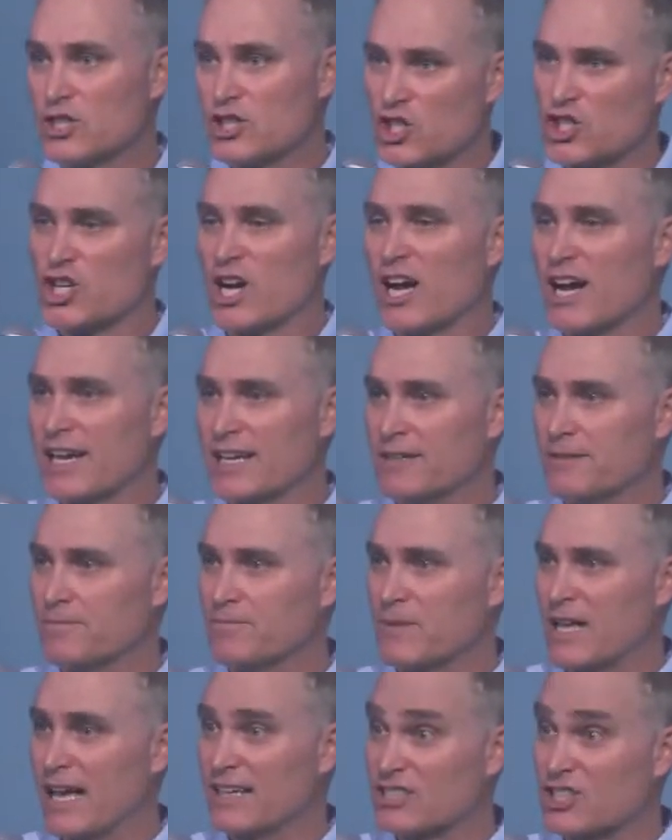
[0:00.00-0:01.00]
to shine
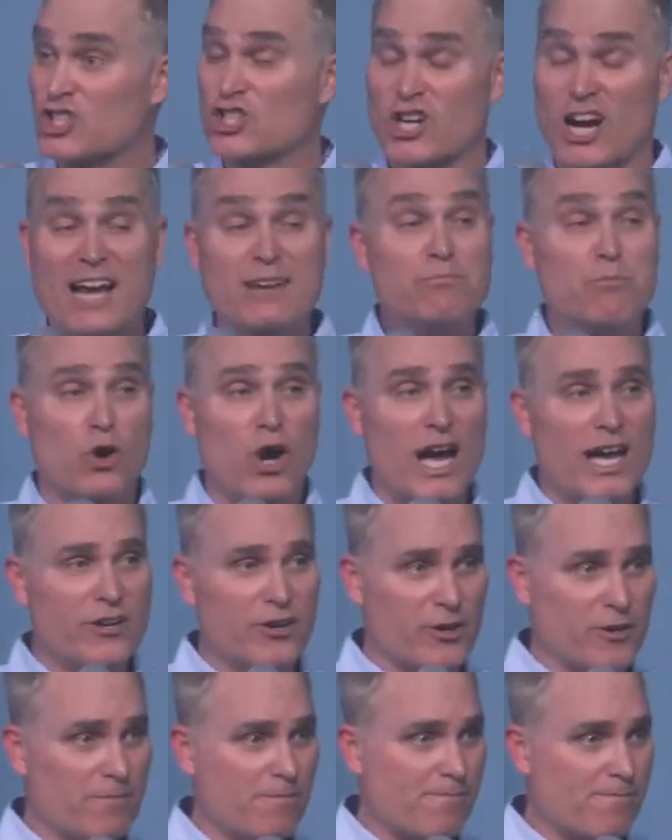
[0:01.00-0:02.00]
and to shine
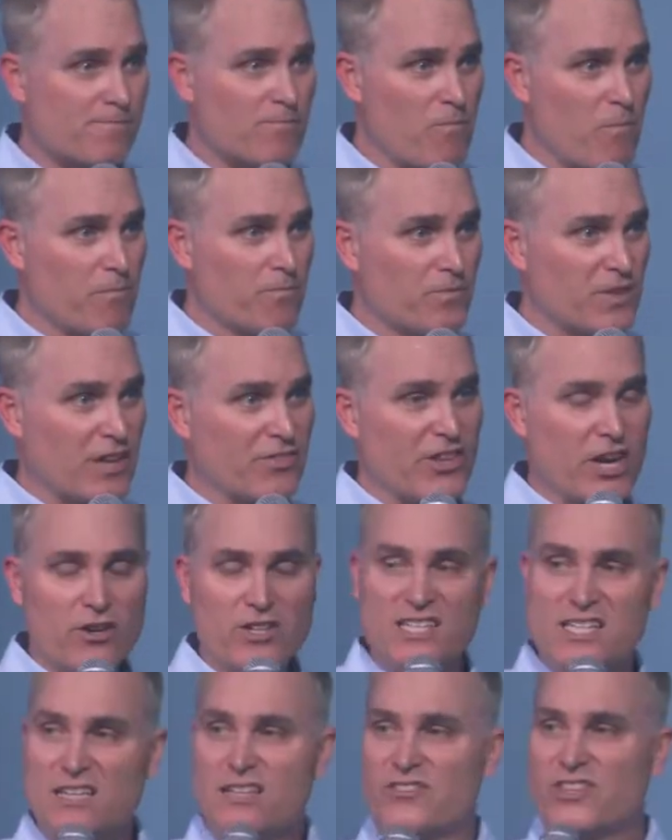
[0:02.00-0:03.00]
brighter. That
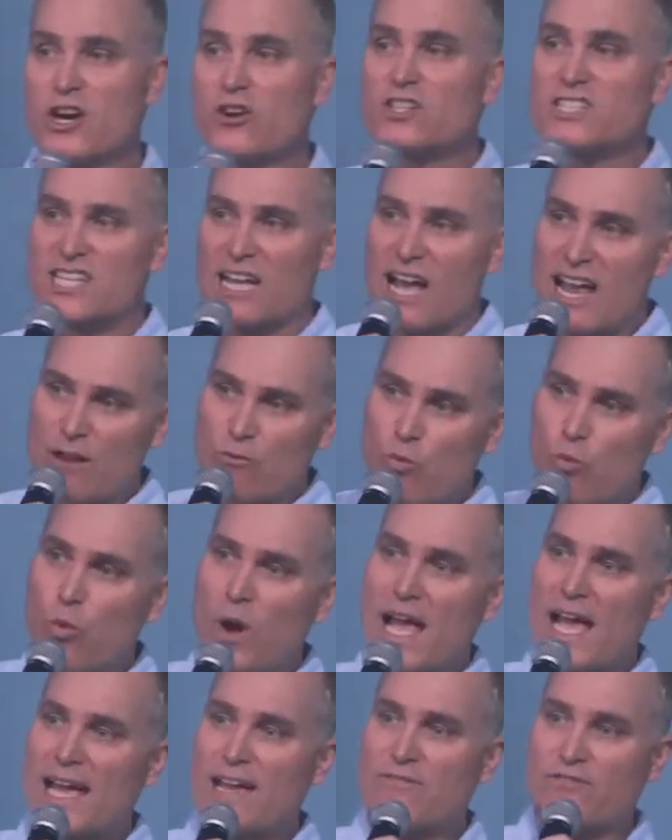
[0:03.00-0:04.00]
there is a, there is a
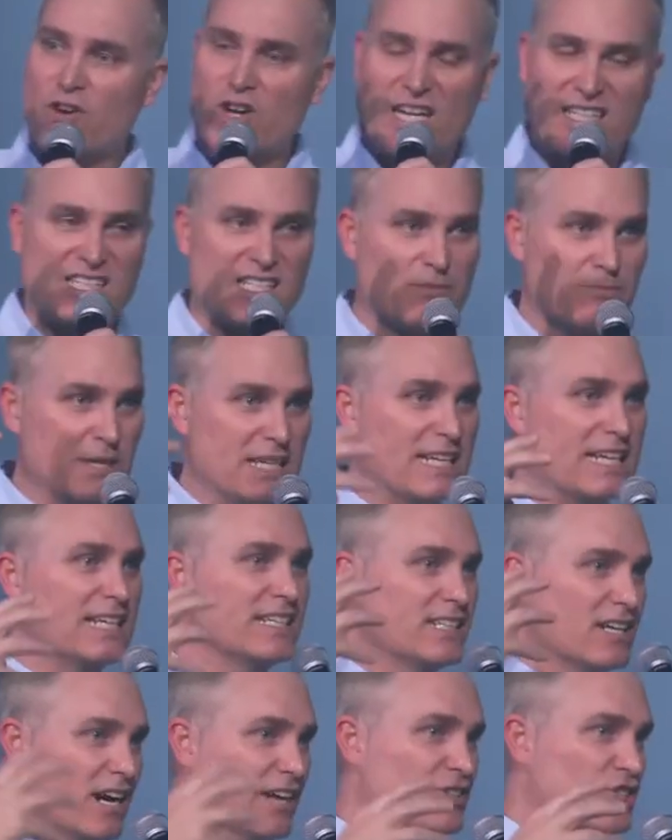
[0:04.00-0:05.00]
way for us to
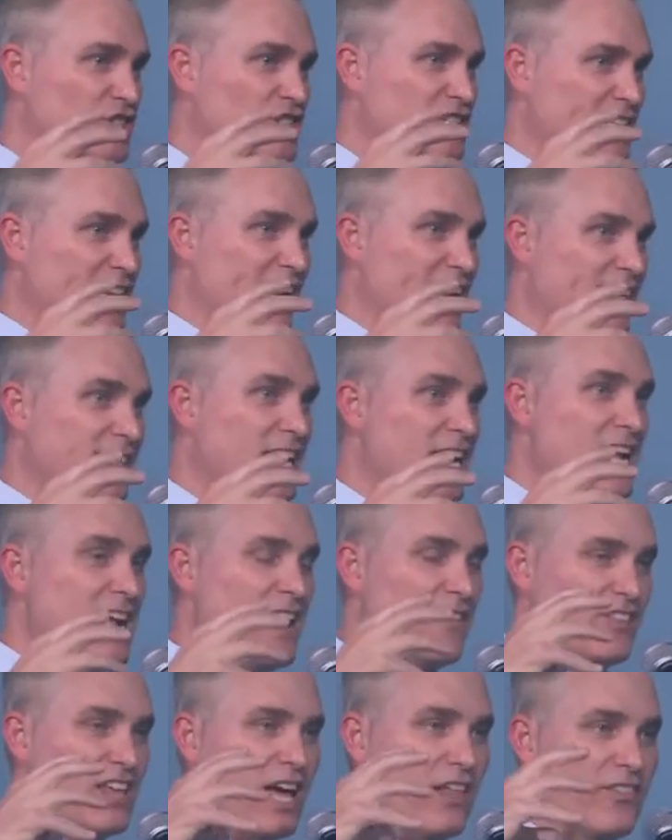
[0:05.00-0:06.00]
begin to understand
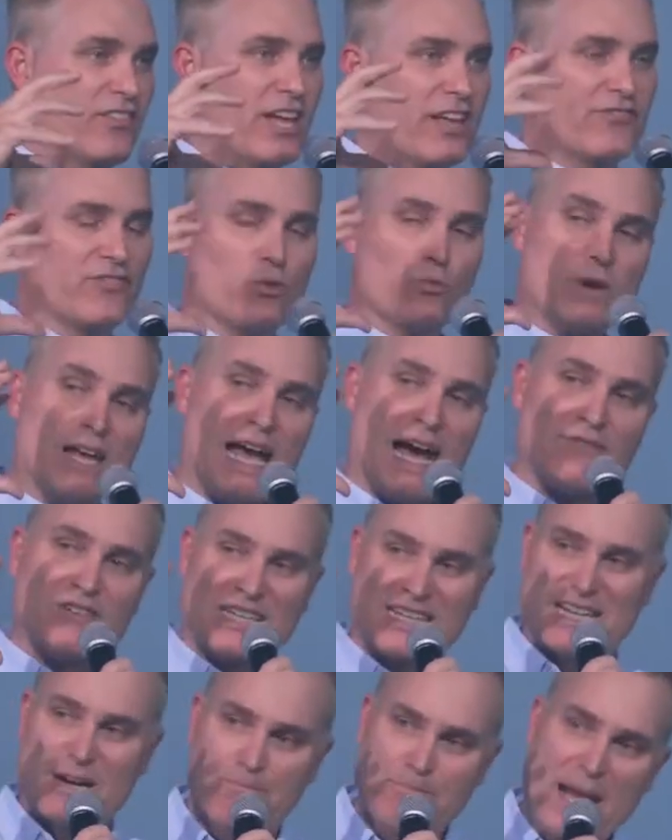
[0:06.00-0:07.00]
that, that we have
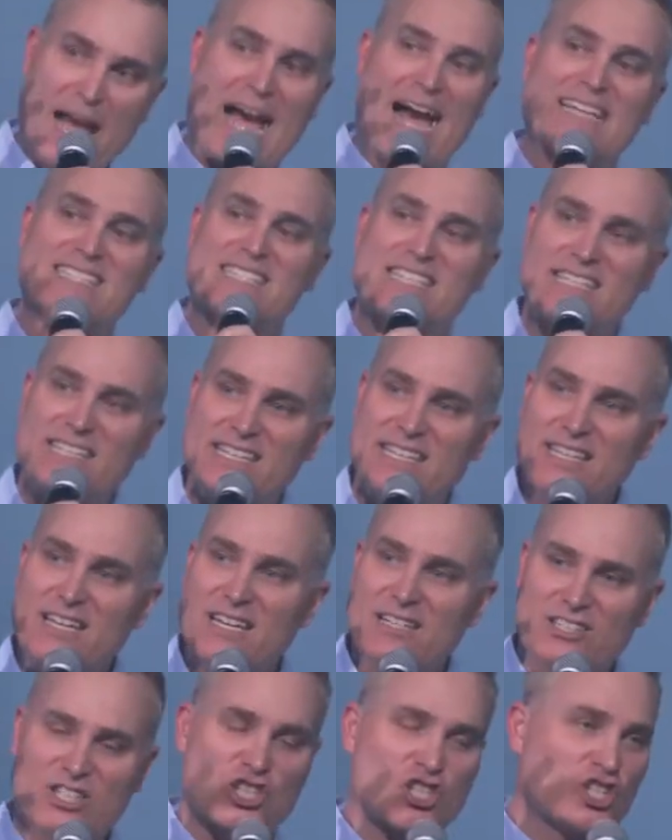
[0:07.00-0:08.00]
a capacity
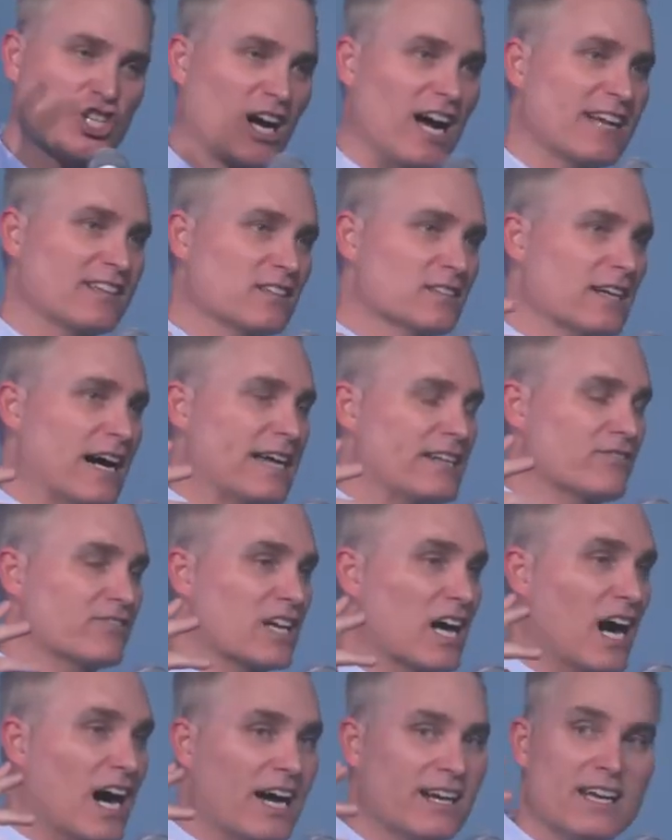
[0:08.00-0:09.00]
to shine the light
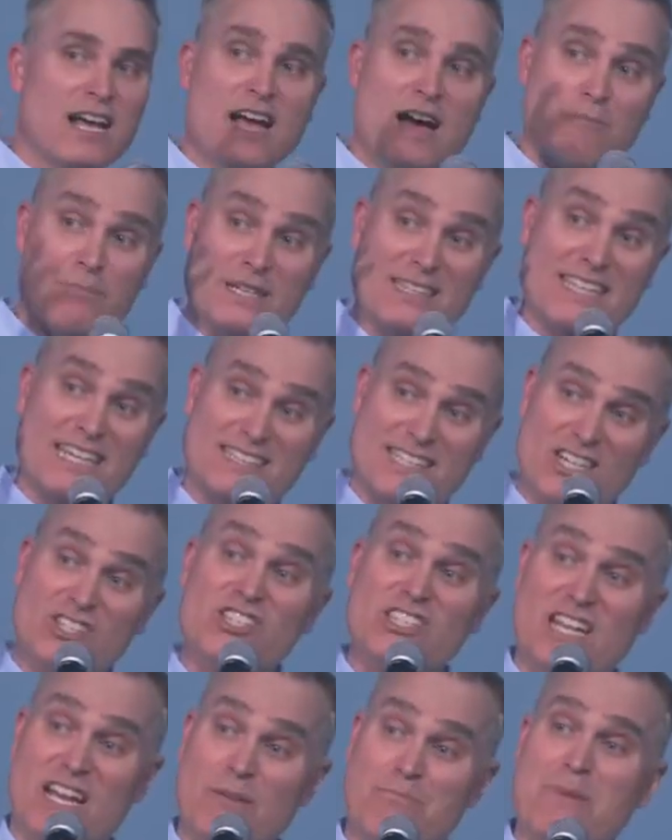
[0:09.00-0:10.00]
of God, but that
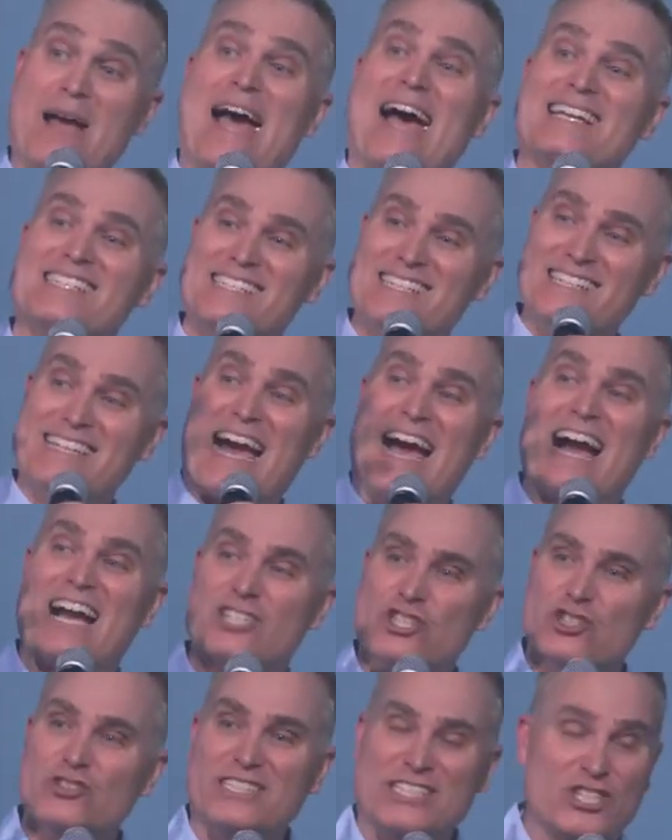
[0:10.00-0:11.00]
there's a capacity to
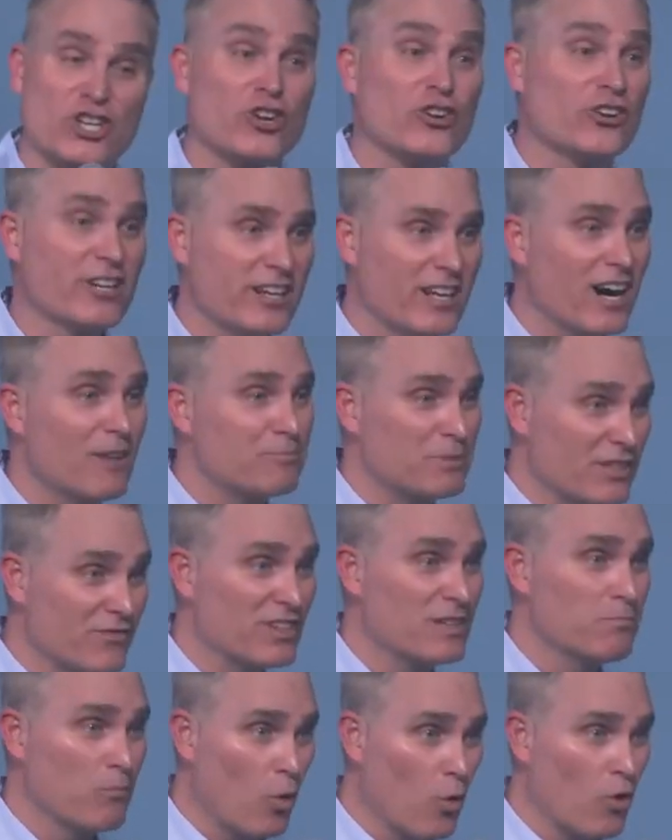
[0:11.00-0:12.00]
actually turn it up
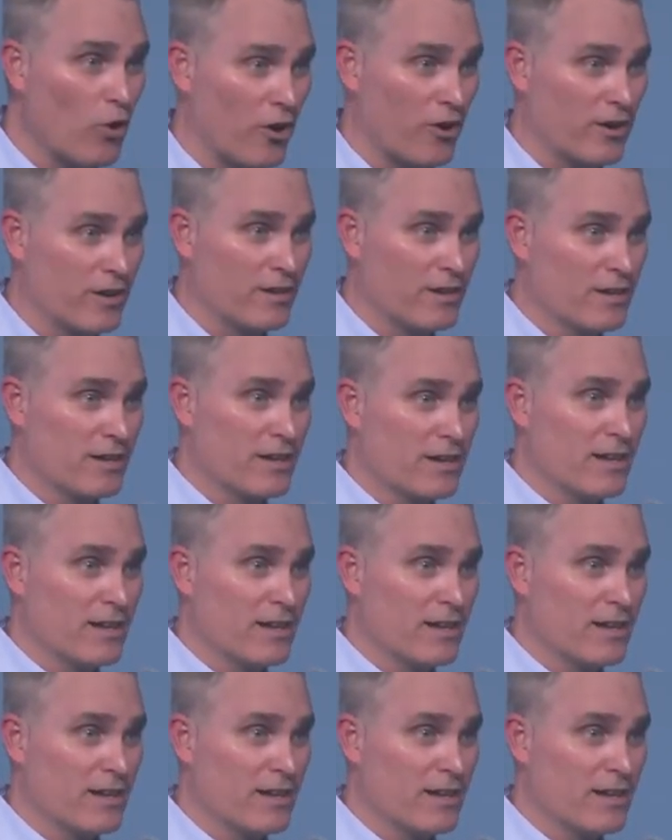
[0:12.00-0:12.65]
even more.